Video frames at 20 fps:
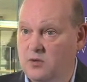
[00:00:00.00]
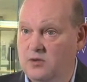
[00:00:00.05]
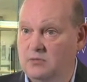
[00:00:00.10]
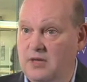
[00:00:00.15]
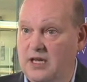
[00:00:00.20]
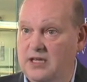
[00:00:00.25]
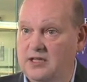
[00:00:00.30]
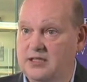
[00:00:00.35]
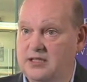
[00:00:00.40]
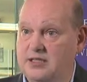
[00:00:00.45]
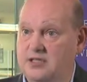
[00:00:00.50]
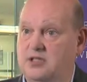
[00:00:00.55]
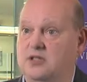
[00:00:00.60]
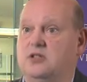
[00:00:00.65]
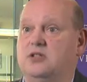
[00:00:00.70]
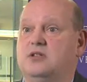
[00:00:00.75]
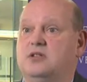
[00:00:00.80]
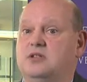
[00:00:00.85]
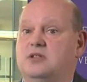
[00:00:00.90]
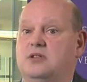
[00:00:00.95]
We make
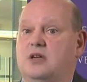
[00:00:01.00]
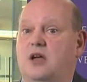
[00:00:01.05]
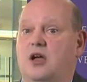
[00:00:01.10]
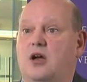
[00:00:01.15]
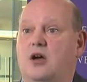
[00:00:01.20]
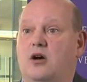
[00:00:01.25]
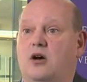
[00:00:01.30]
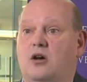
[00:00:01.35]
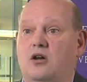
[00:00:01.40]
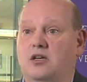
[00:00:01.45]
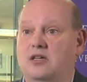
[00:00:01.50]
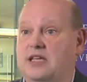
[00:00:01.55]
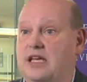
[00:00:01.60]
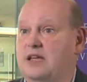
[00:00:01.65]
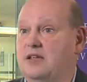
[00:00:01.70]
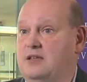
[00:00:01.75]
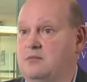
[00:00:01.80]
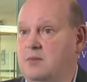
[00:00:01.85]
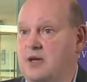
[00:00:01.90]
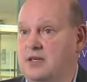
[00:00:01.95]
decisions on a
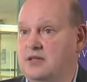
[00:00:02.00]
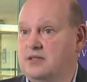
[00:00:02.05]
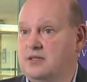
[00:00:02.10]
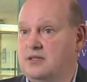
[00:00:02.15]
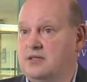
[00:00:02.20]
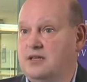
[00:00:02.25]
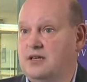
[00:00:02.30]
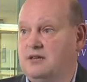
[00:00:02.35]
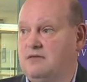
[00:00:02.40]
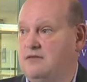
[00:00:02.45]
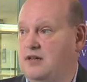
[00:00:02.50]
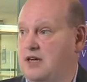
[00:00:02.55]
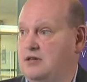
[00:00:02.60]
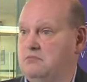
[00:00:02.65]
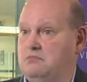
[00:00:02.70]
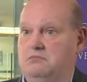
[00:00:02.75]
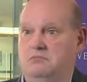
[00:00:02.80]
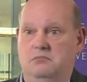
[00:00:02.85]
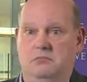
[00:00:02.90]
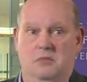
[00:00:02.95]
daily basis that affect
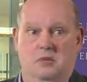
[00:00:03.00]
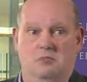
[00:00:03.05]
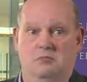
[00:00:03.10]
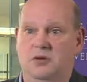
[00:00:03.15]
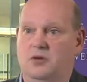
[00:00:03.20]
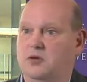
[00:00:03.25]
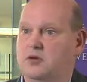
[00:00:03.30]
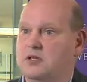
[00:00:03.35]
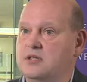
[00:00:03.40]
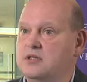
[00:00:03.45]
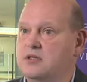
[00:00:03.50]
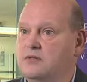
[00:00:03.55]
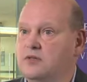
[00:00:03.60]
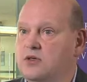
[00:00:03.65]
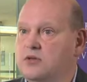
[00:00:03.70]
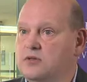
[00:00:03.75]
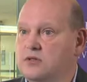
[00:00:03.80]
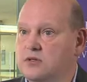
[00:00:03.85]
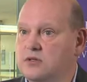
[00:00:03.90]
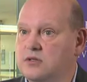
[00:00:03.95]
billions of
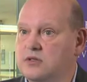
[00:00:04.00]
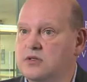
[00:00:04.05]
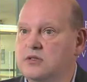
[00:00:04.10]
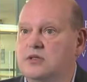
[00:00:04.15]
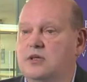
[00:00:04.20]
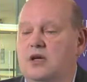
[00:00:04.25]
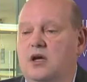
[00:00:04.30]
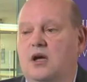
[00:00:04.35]
users.